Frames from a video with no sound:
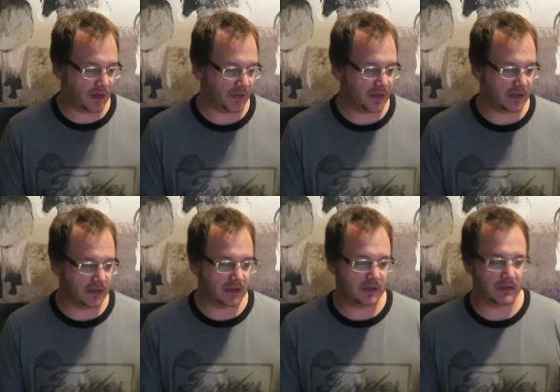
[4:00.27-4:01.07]
I think
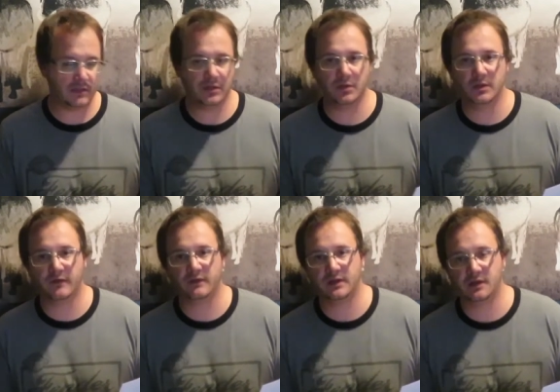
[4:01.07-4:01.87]
that the two
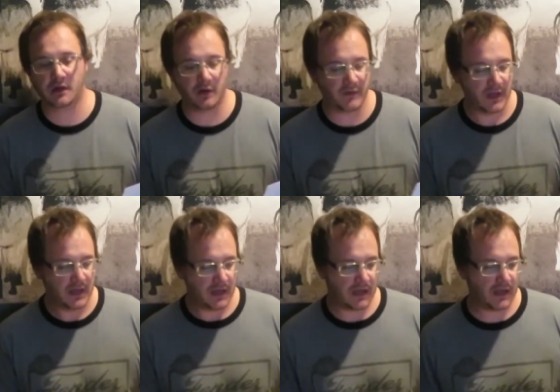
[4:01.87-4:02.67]
definitely deserve
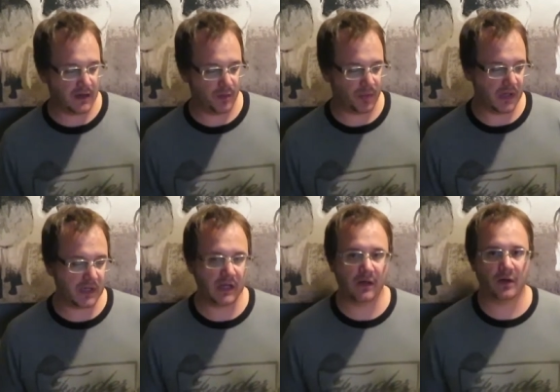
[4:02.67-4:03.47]
a higher
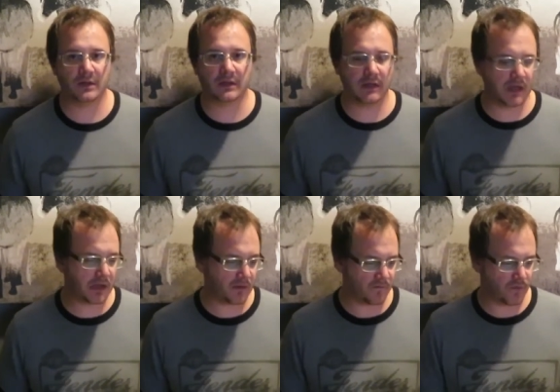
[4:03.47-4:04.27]
placing on the
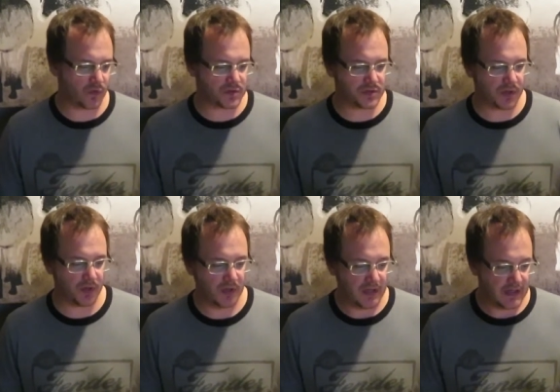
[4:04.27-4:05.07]
list for
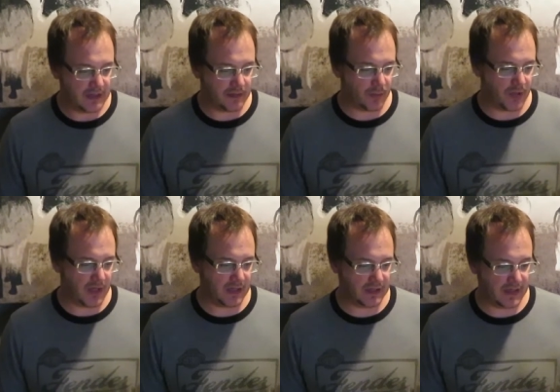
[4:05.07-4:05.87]
sure. Number
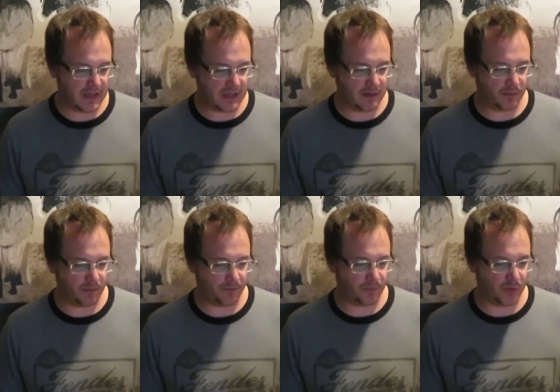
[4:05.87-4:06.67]
nine, they had
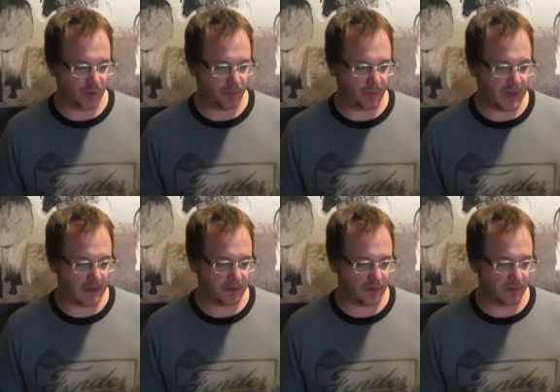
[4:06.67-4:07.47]
Blue
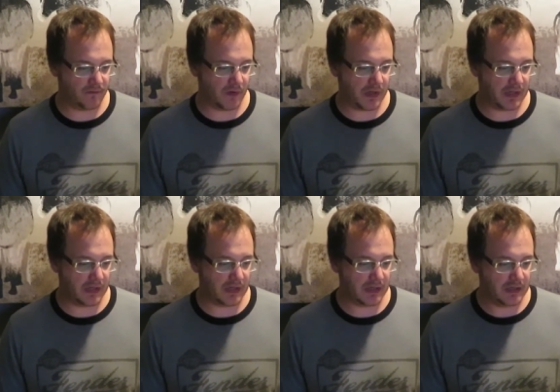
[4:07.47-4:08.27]
Panther
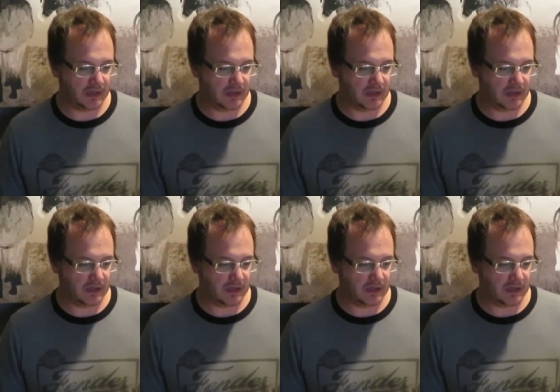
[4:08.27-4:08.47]
versus